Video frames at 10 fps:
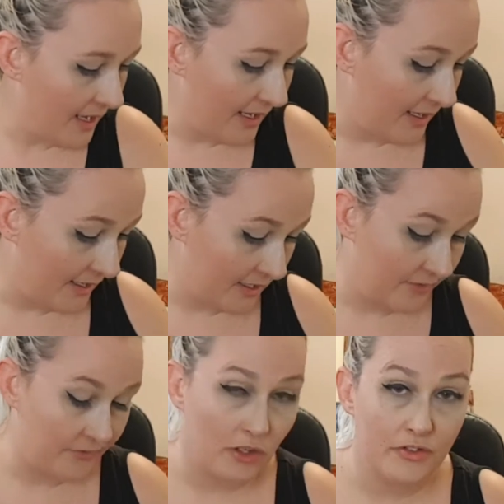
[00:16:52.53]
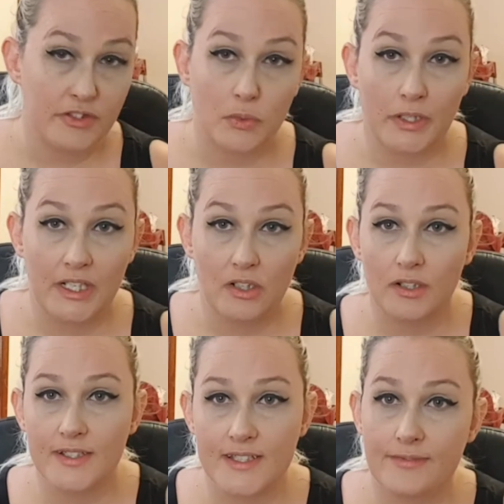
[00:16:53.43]
And I've gotten
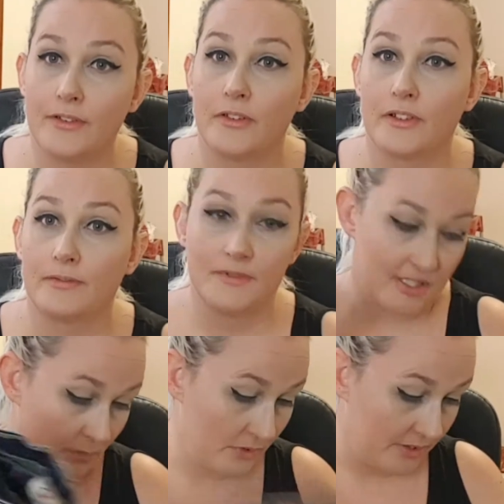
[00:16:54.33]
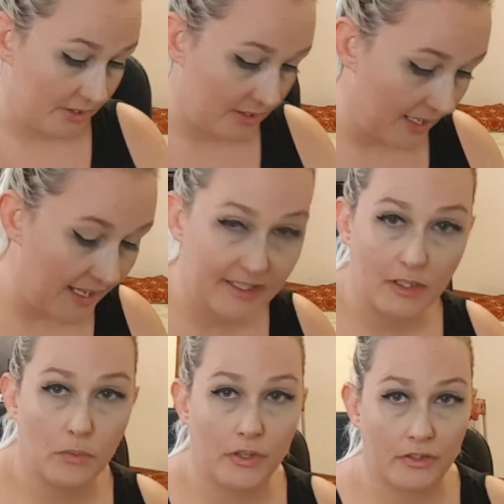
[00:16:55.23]
$20 for someone's
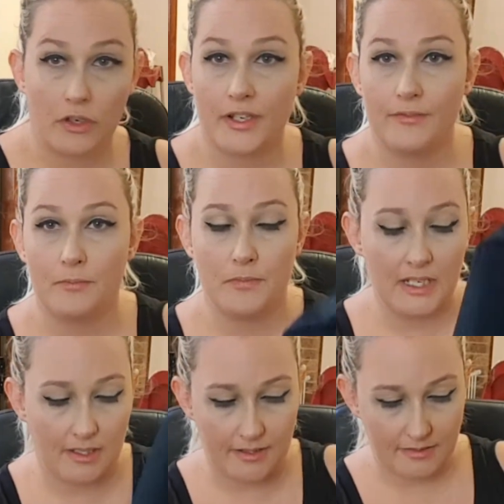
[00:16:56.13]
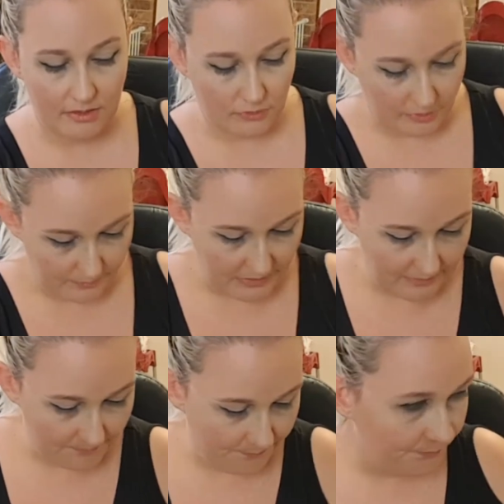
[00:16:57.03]
handiwork, not even me, I didn't do it,
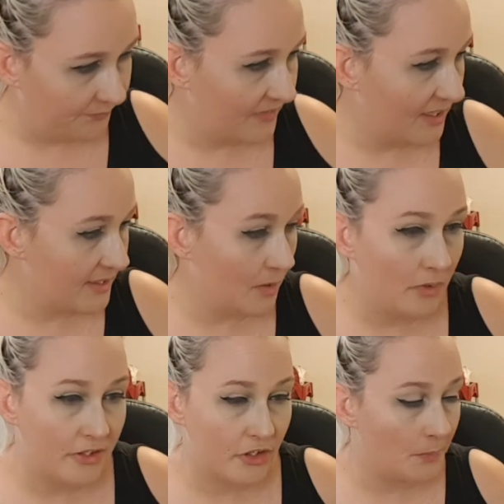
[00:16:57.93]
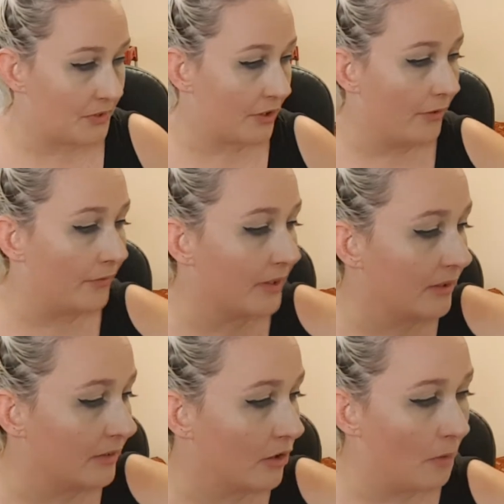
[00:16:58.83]
but someone chopped it off
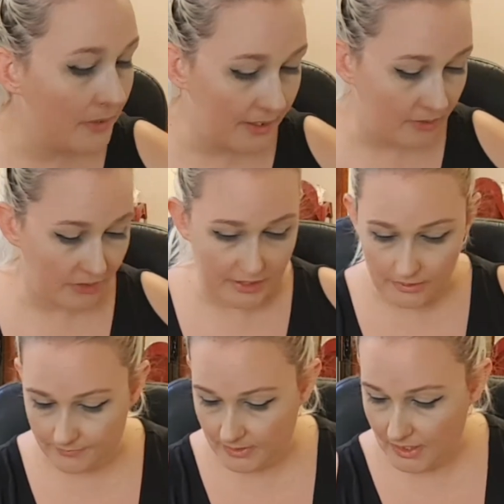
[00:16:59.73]
and got me a good deal.